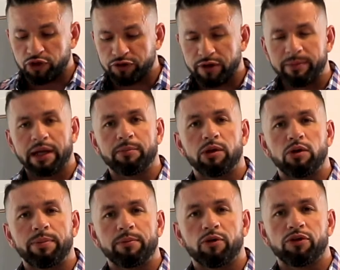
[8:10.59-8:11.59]
which is gonna make them a little
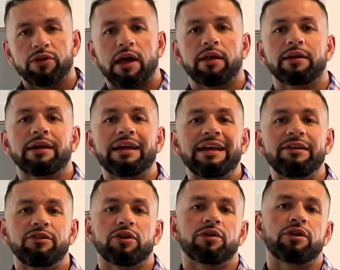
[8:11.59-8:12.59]
bit more solid and
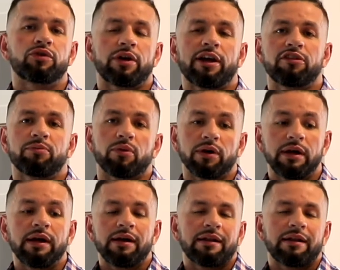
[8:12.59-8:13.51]
easier to transport.